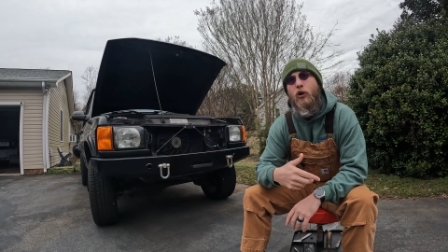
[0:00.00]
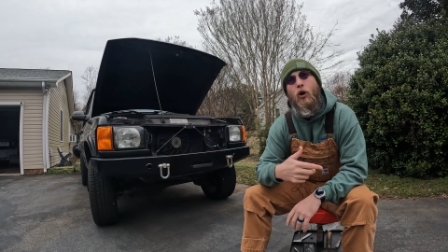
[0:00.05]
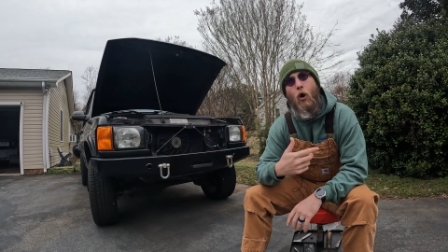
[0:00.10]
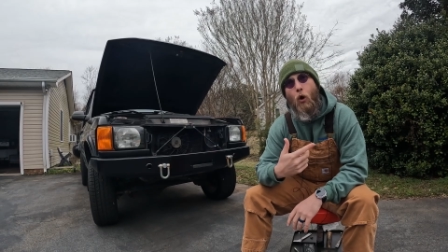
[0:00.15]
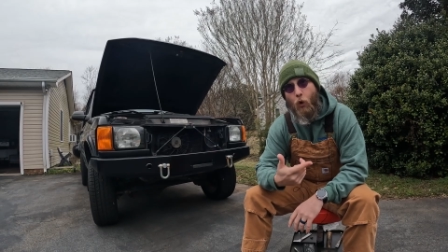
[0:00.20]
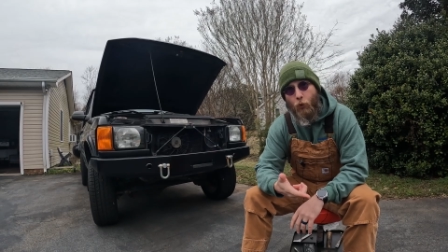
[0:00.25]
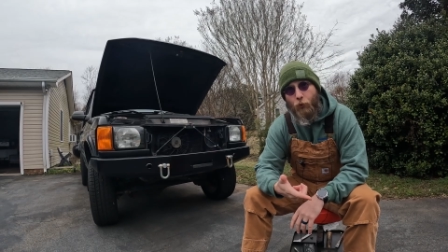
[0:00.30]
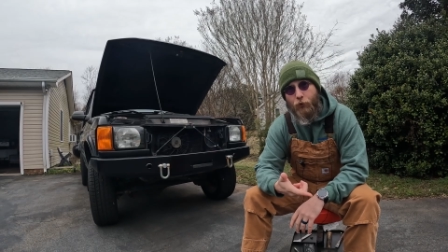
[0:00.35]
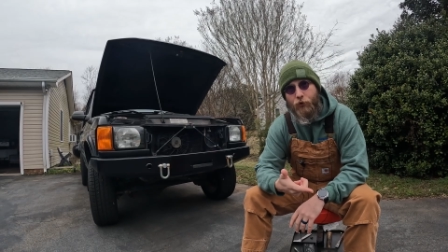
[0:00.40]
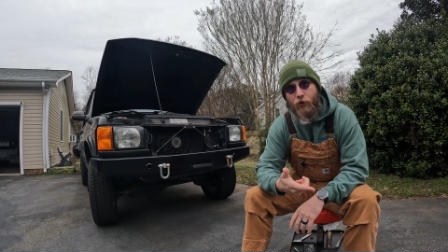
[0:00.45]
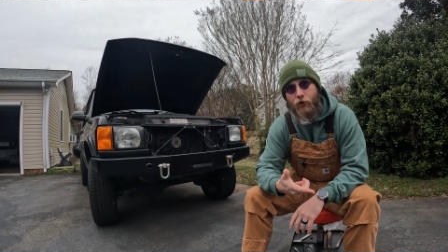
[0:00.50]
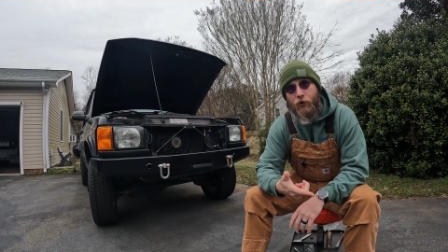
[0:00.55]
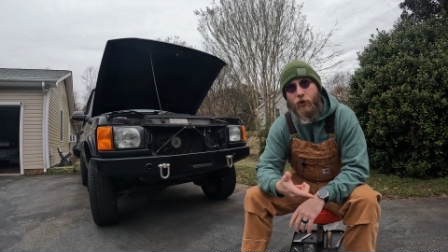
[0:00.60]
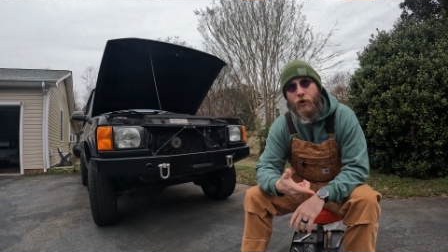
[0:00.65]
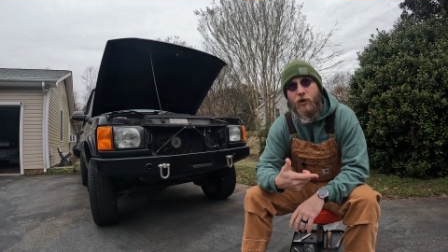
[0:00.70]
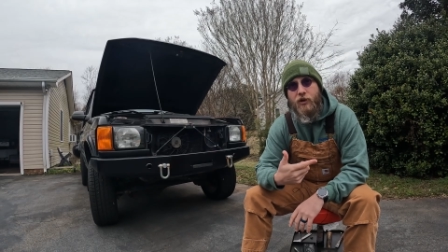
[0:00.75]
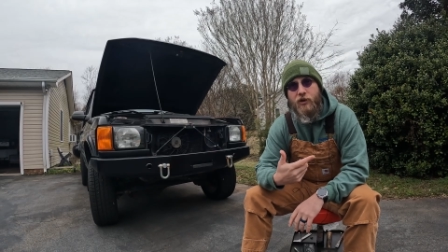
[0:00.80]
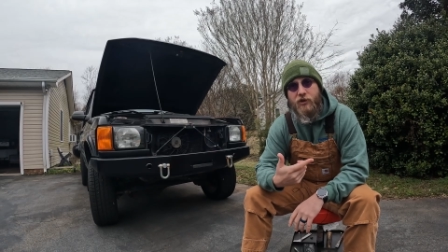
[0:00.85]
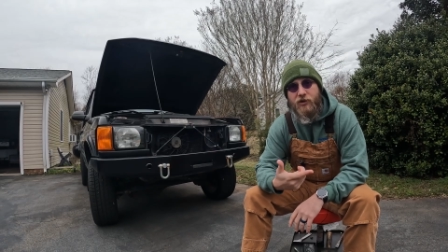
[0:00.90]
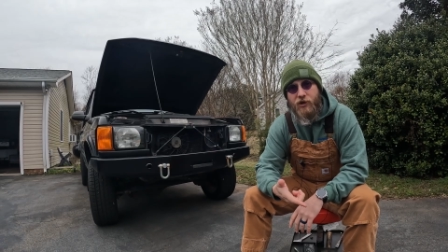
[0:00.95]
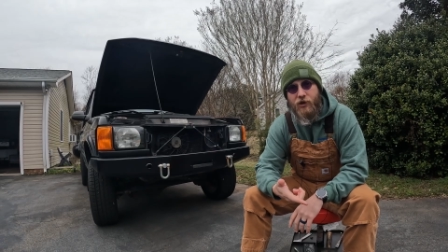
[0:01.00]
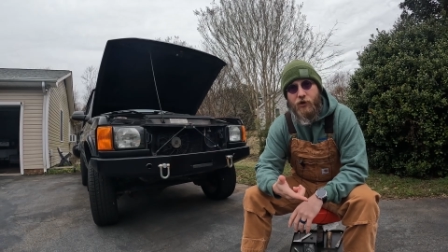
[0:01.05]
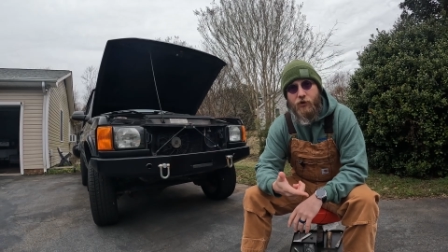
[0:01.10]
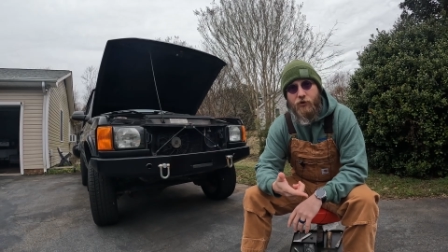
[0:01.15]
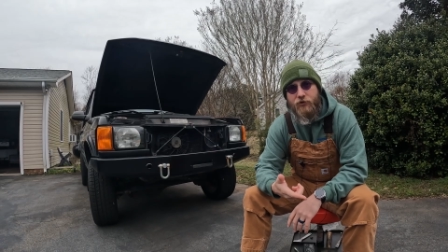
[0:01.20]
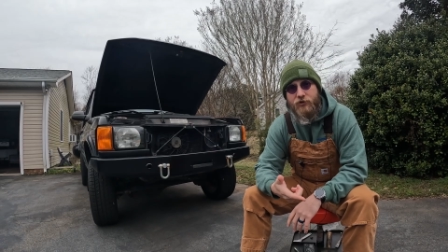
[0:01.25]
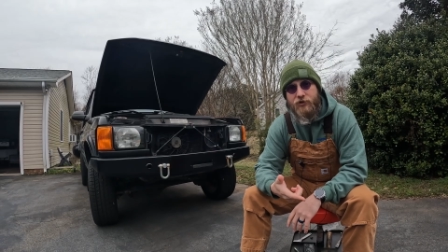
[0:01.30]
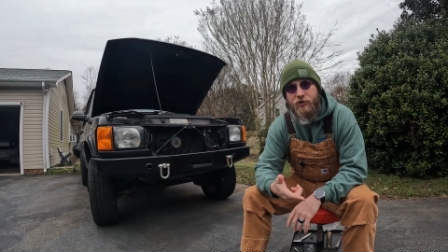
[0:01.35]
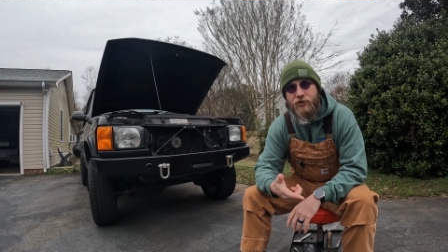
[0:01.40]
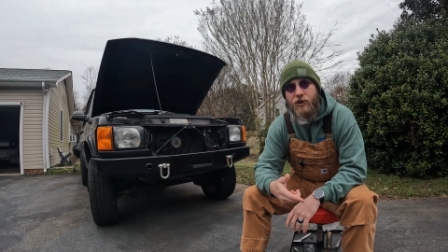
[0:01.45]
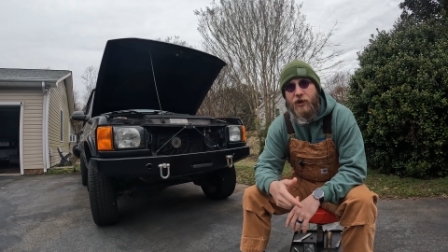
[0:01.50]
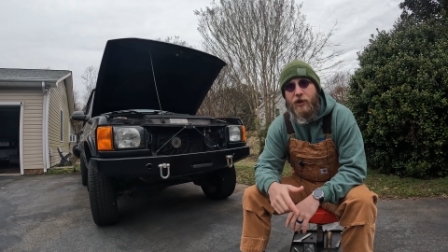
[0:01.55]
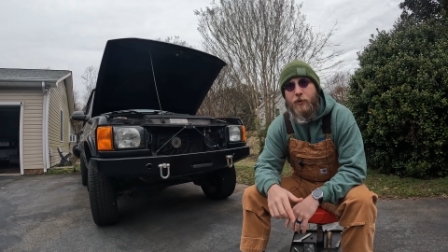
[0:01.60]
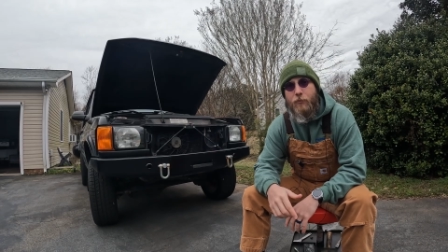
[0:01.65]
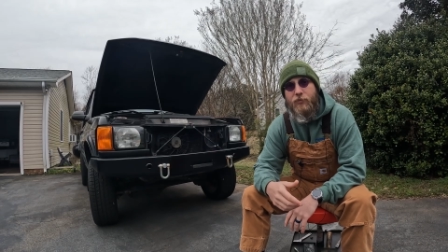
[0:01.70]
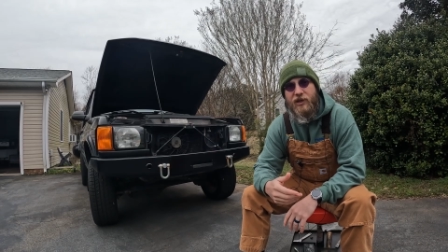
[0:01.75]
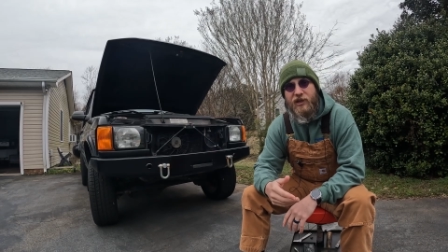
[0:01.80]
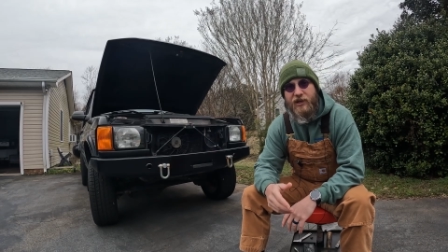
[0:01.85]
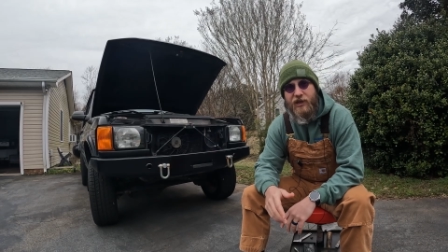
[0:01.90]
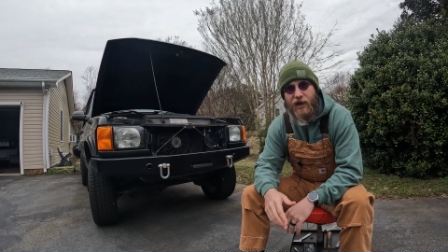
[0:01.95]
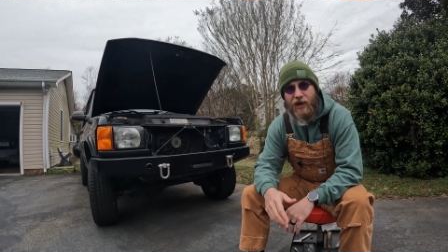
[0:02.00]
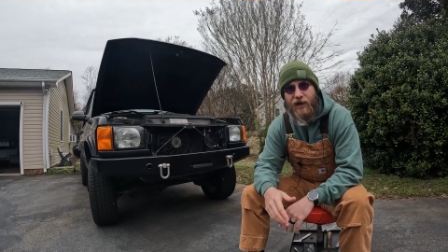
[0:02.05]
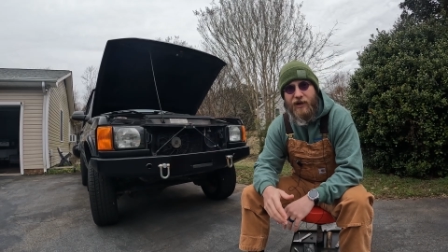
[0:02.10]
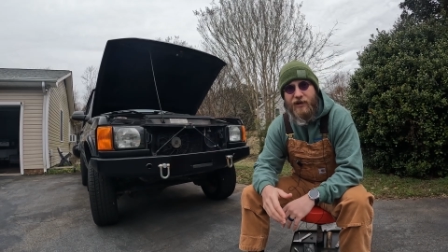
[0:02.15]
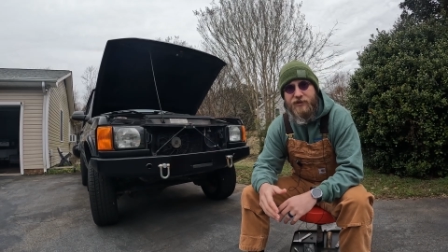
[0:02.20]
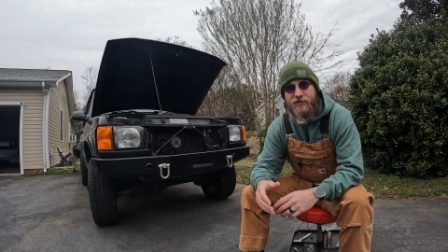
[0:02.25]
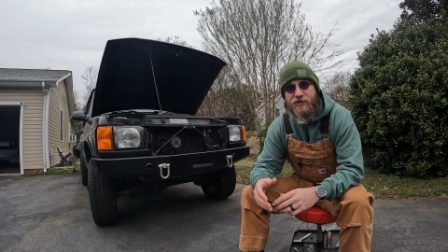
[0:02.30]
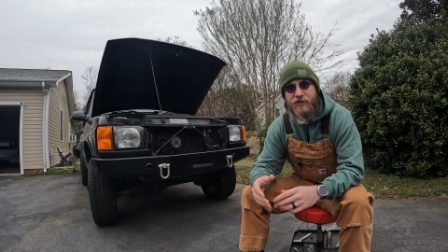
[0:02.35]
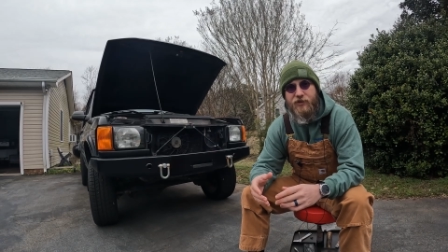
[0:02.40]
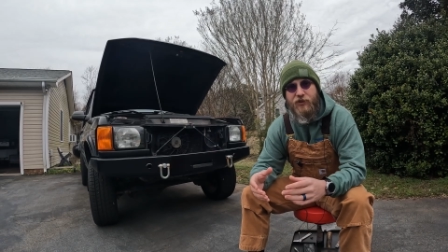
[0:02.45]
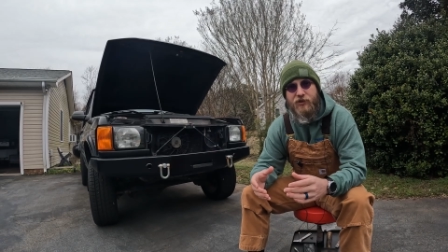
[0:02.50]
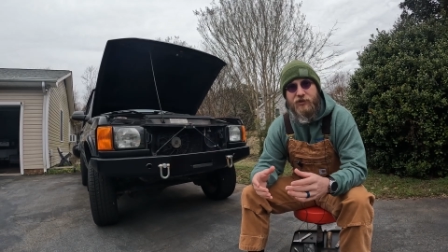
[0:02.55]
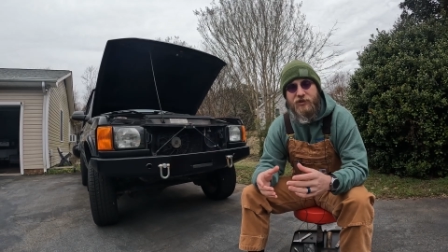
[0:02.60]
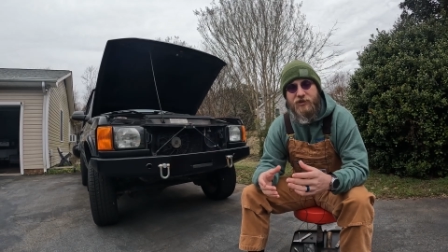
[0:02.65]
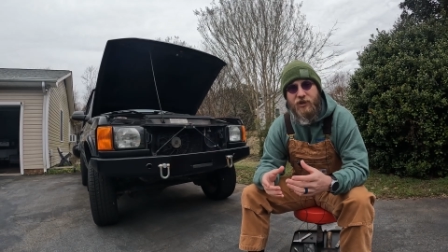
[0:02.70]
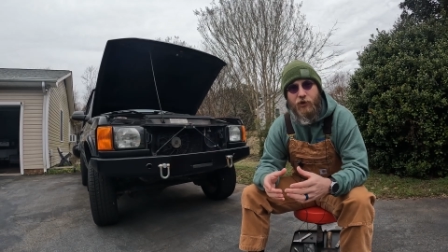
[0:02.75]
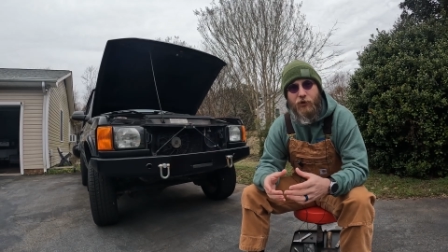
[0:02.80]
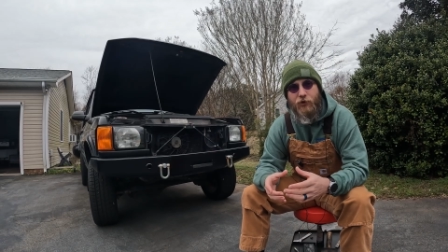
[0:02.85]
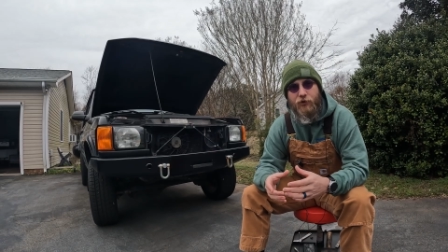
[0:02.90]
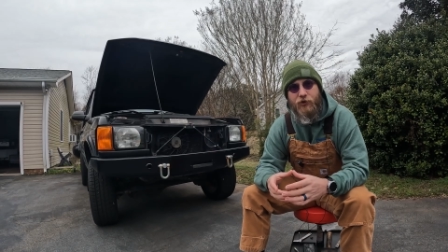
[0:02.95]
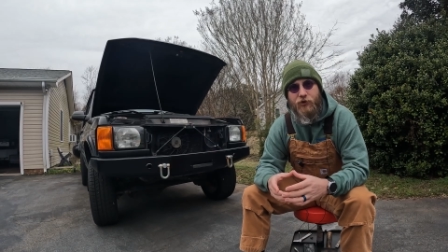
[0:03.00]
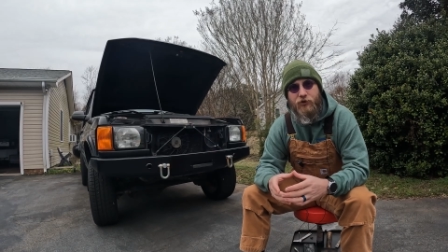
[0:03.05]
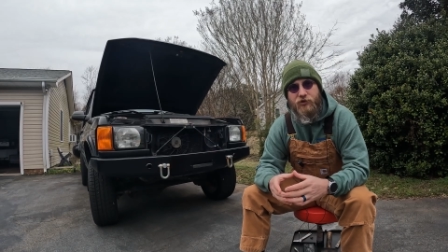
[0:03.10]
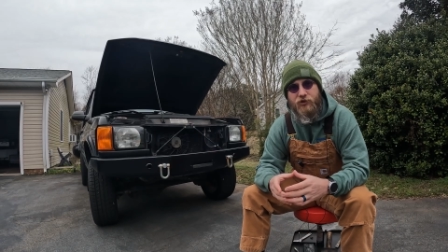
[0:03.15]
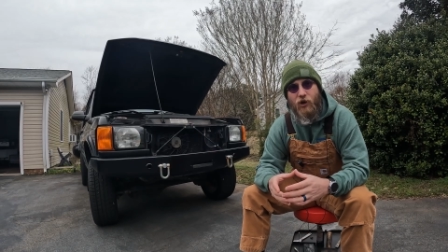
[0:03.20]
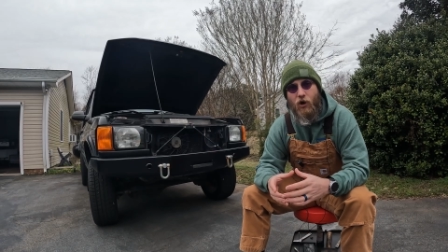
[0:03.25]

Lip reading: older years because the cylinders